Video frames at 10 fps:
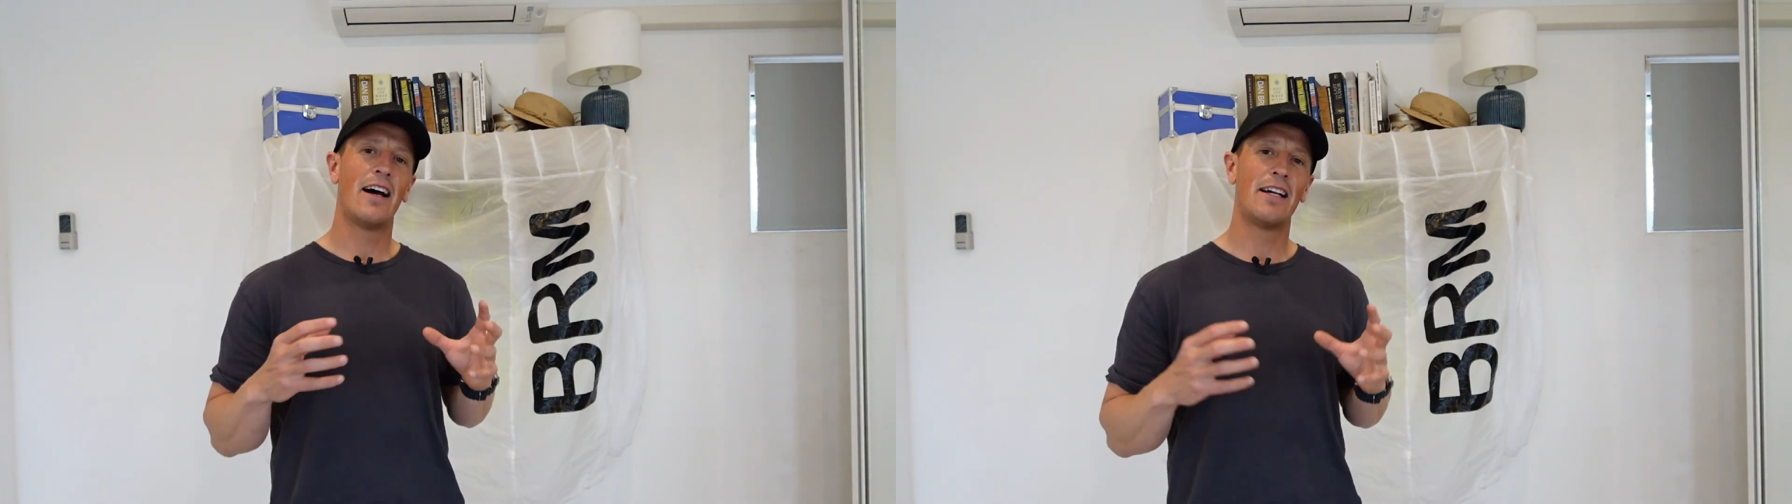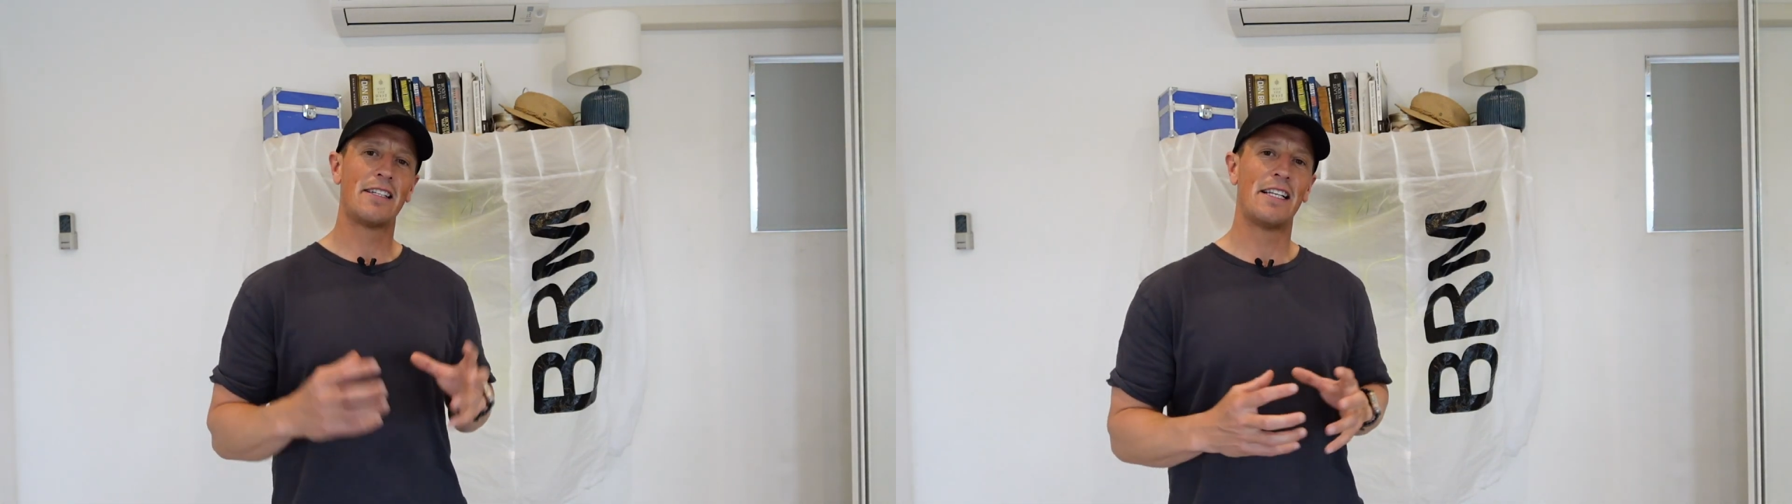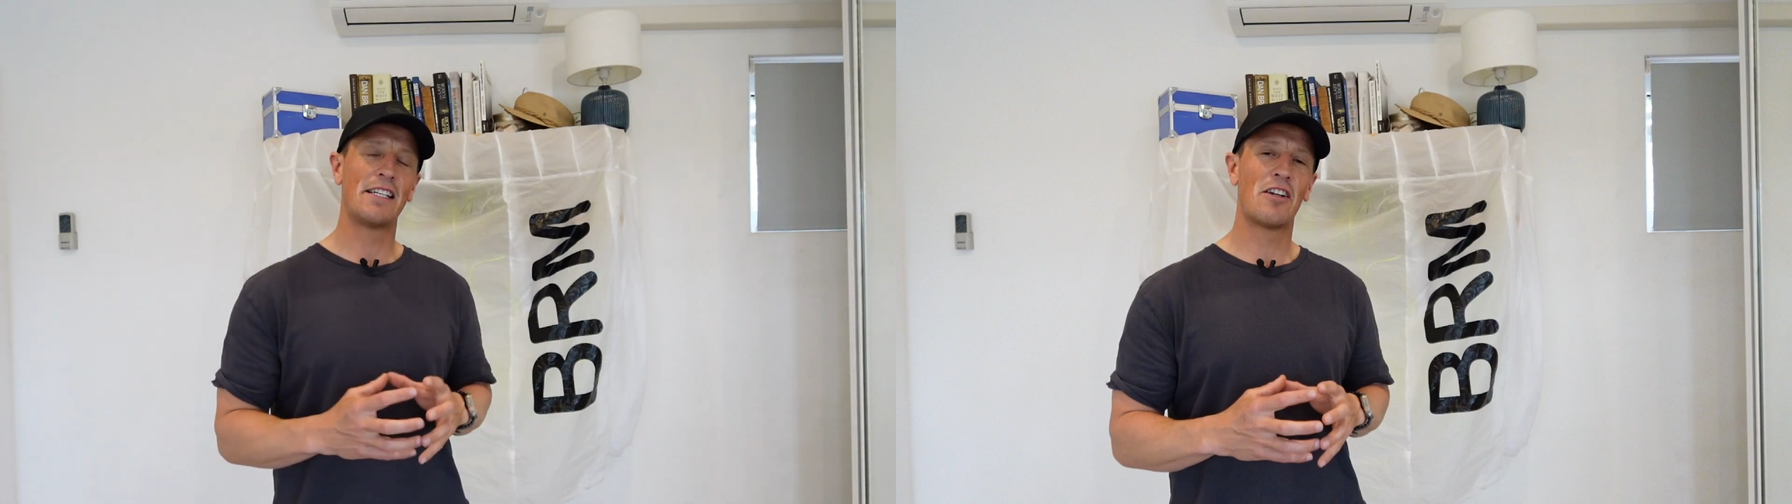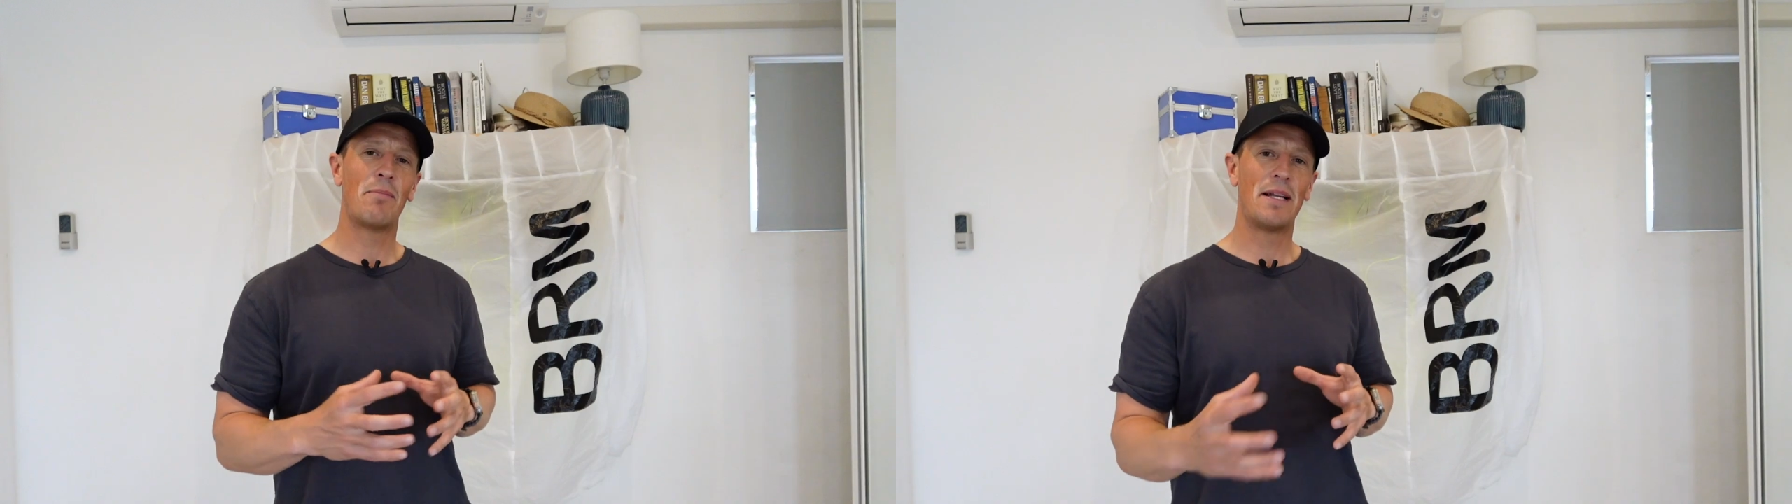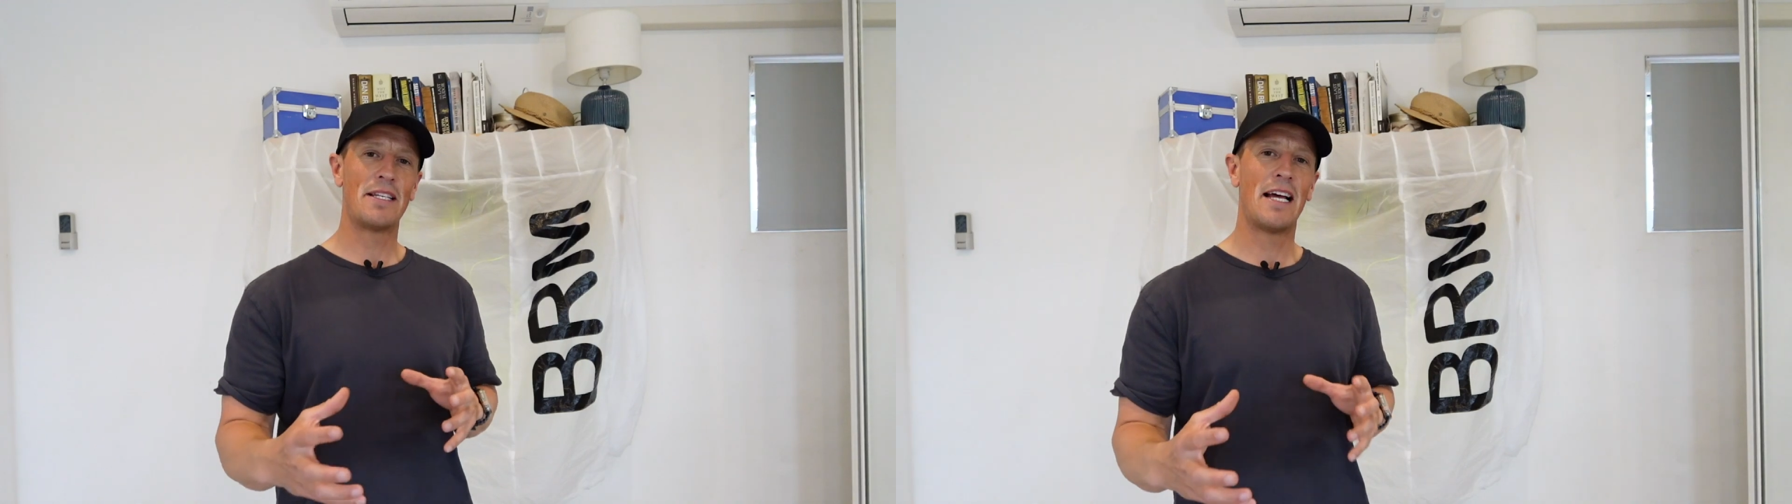since I've
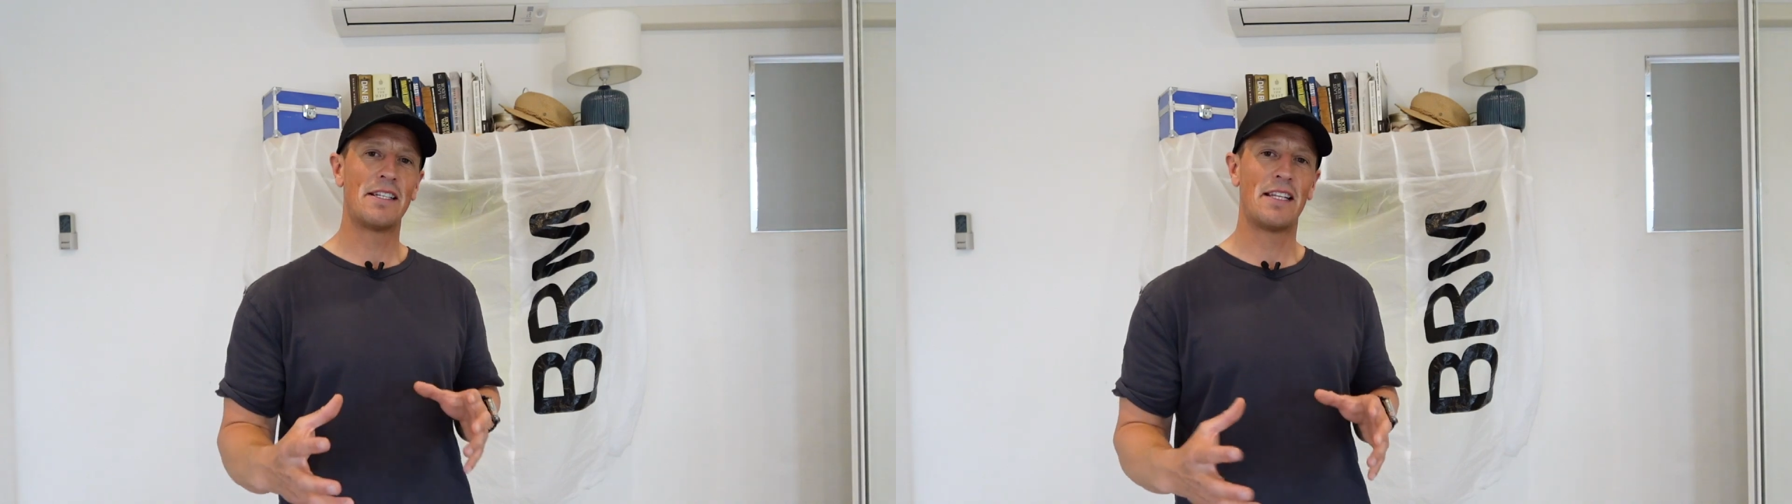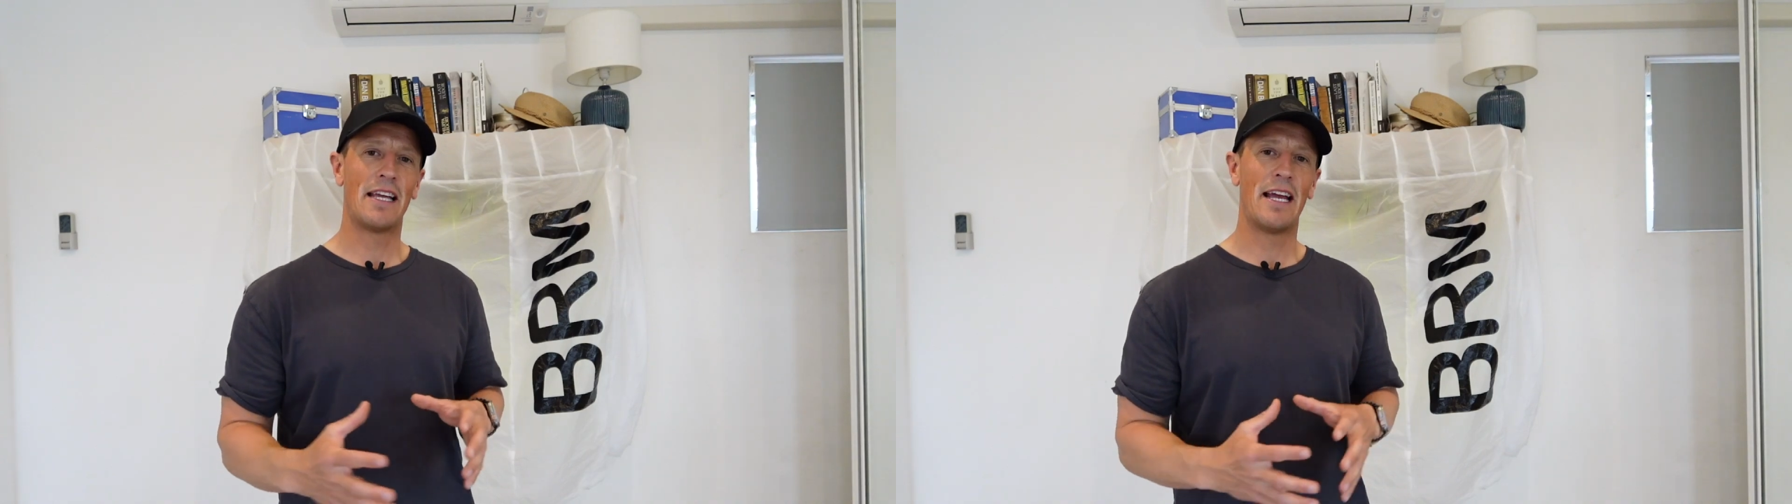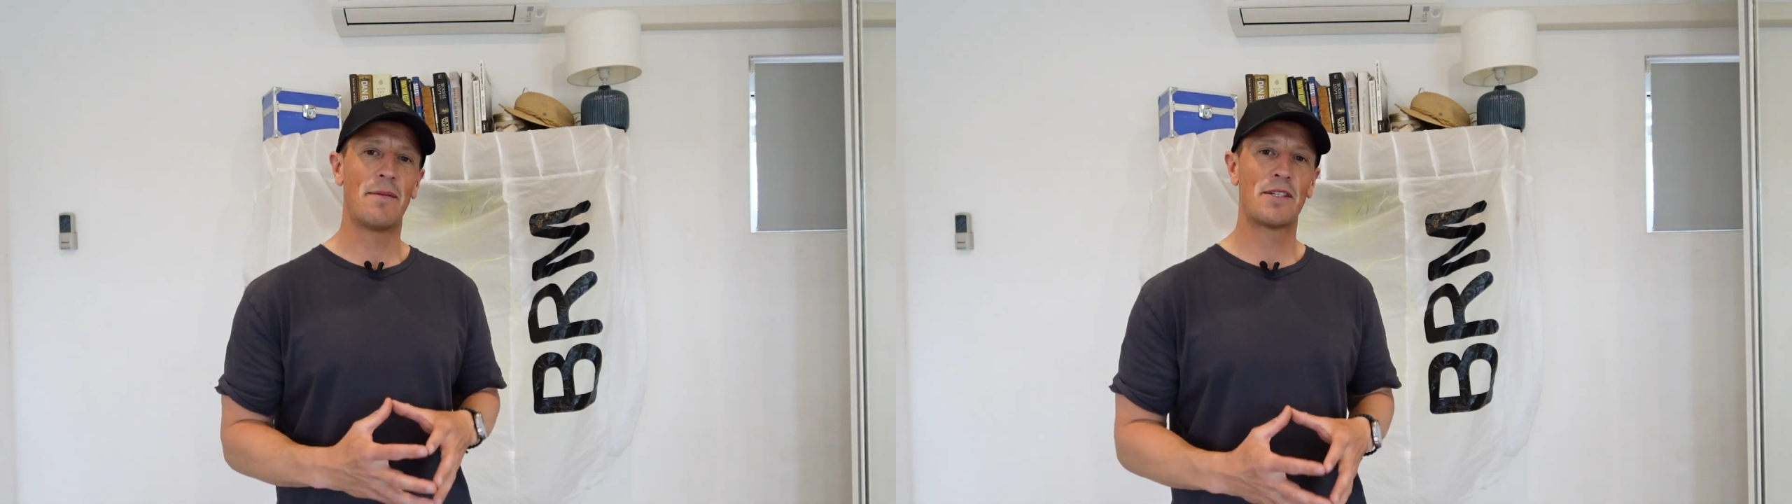been testing it.